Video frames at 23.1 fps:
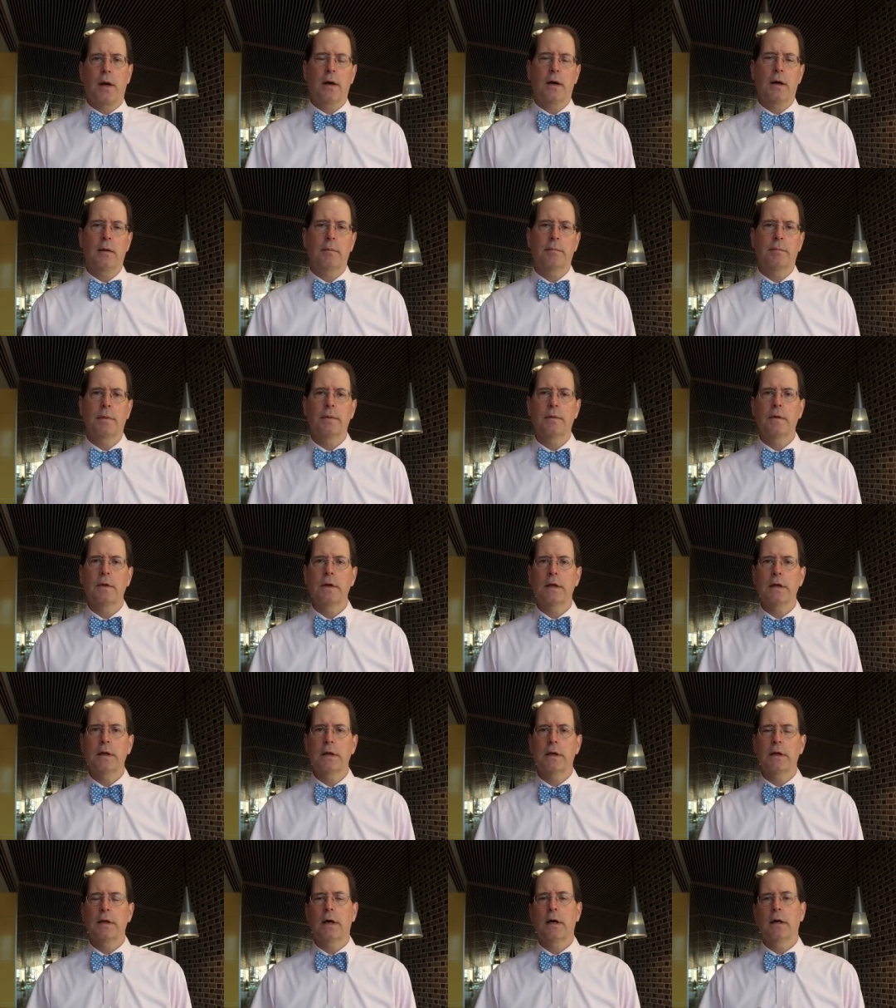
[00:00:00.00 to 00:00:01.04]
Um,
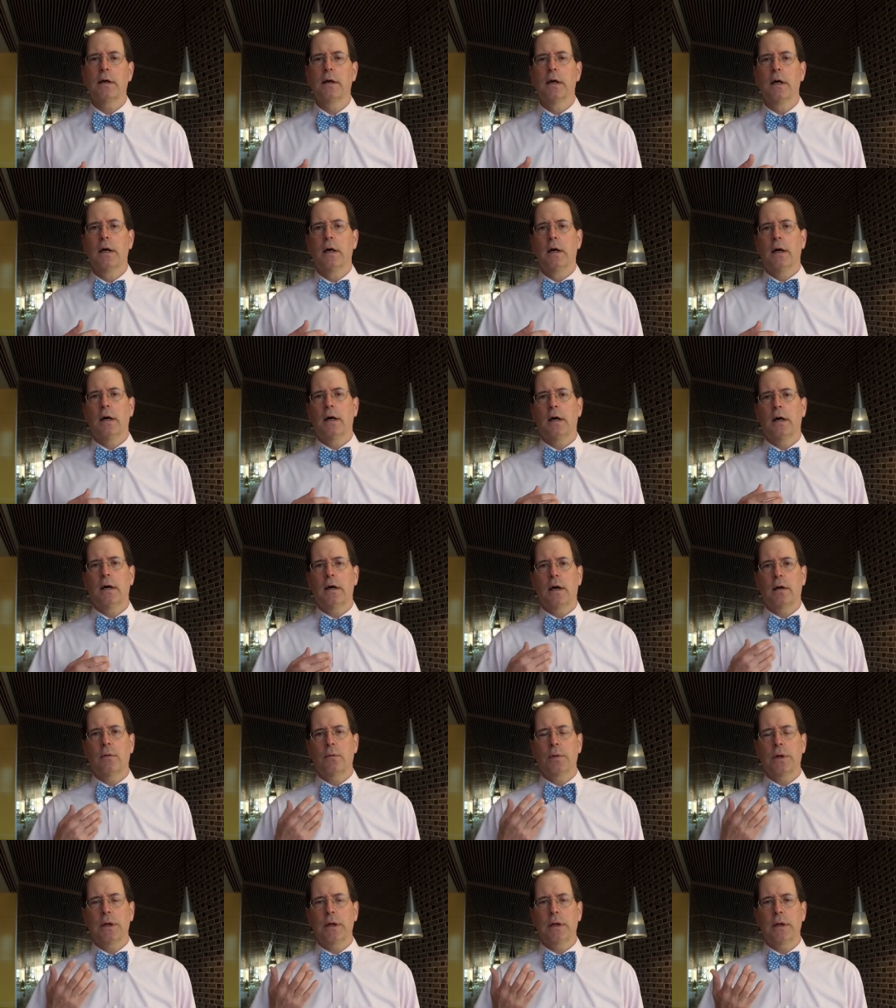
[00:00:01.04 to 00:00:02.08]
the uh, uh,
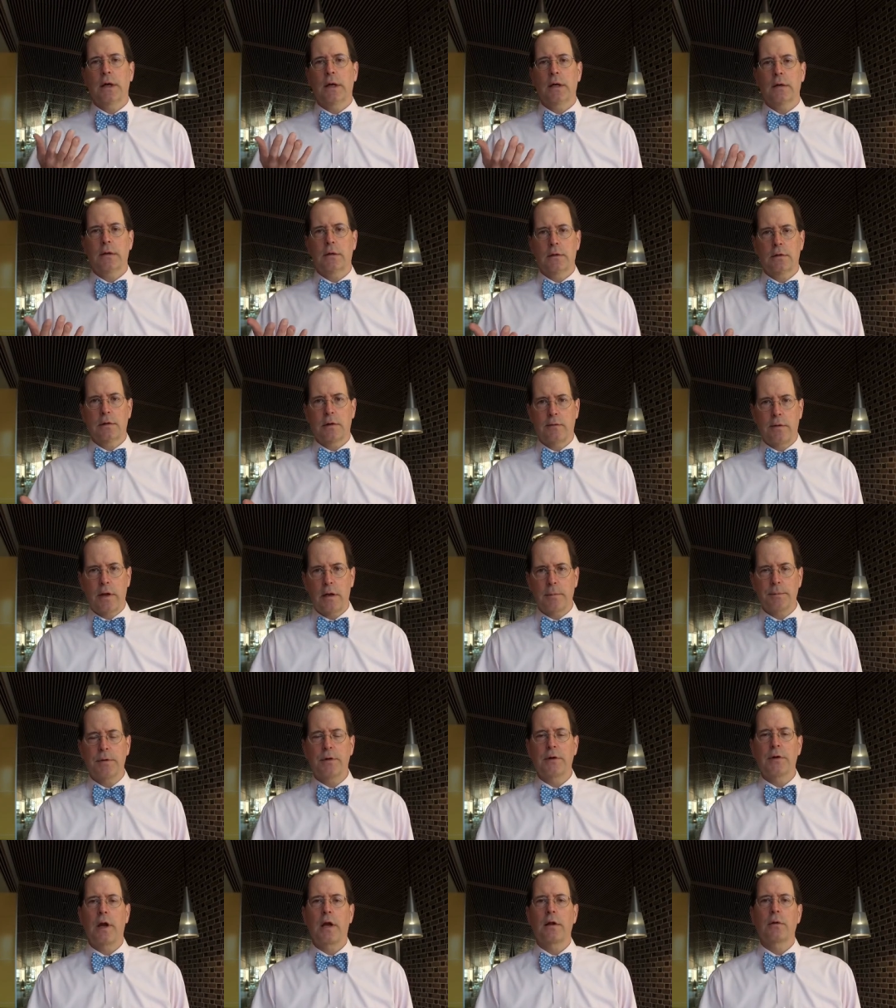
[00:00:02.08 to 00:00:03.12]
and we
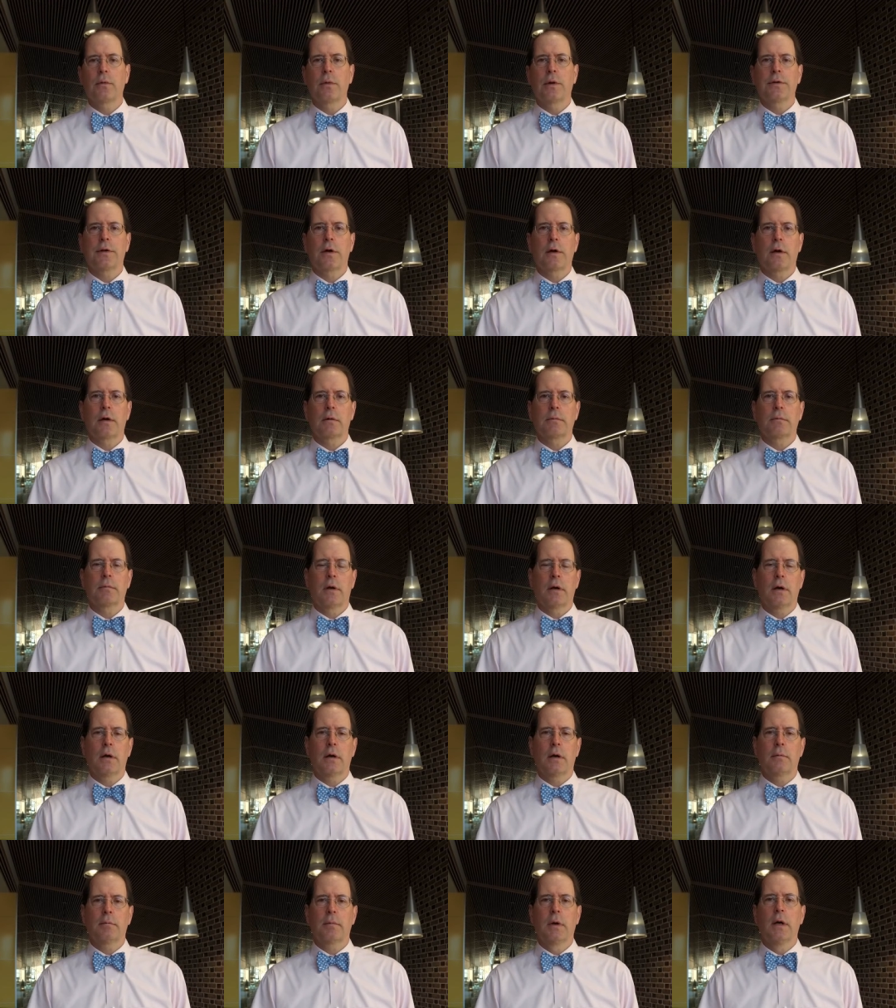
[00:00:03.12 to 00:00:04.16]
developed together with our
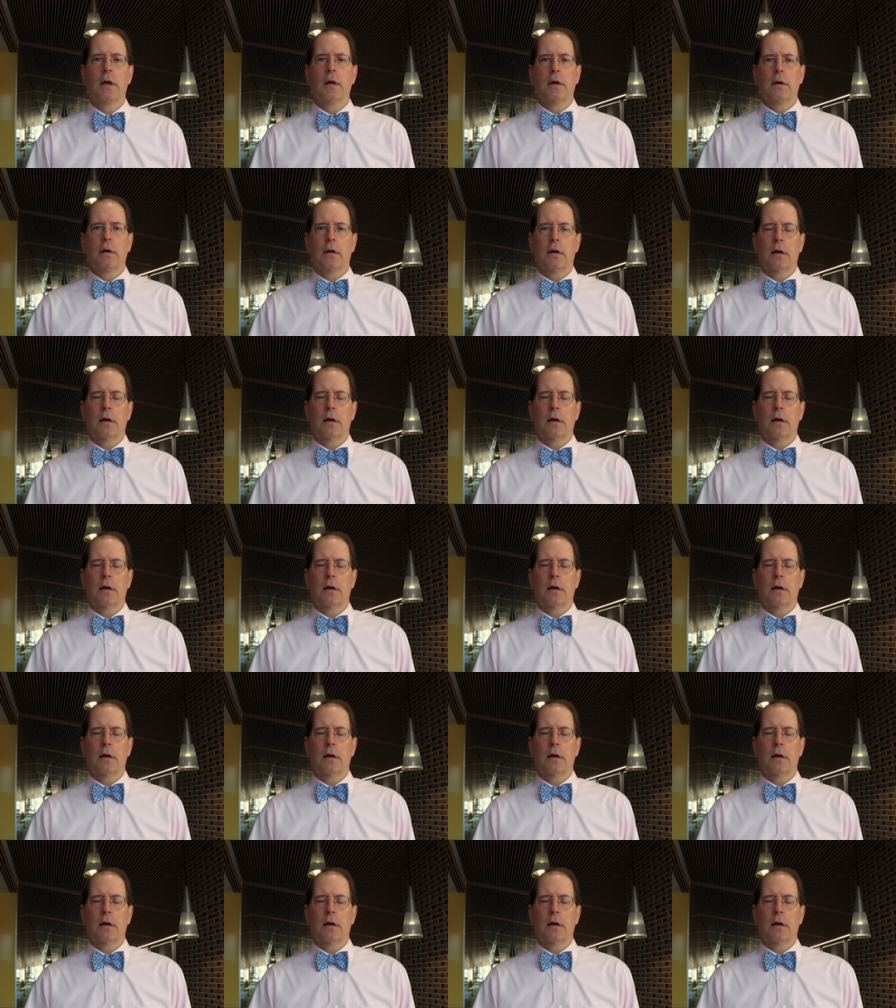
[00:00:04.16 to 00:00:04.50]
um,